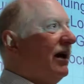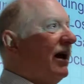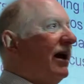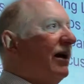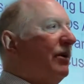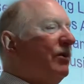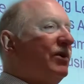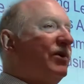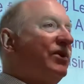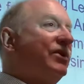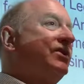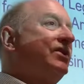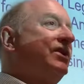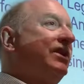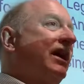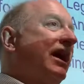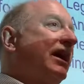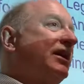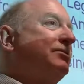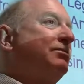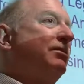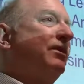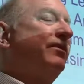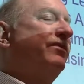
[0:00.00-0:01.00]
I was the
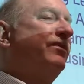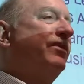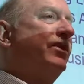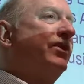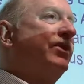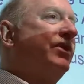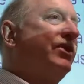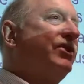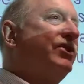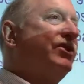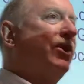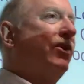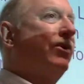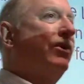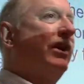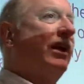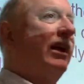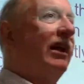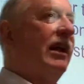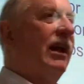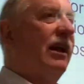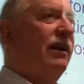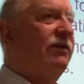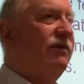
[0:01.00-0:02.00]
expert for
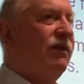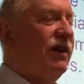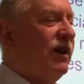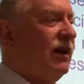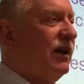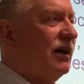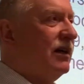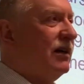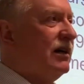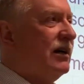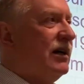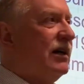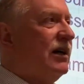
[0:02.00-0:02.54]
Sony and NVIDIA